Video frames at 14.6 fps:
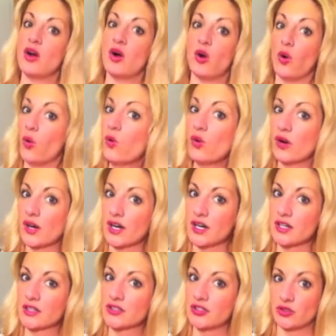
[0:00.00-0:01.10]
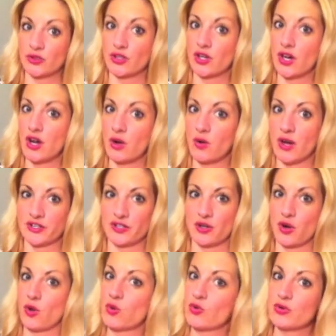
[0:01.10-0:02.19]
or you can go on your
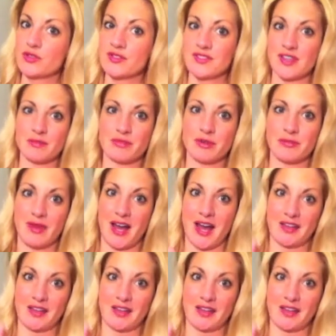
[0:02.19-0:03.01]
own separate path.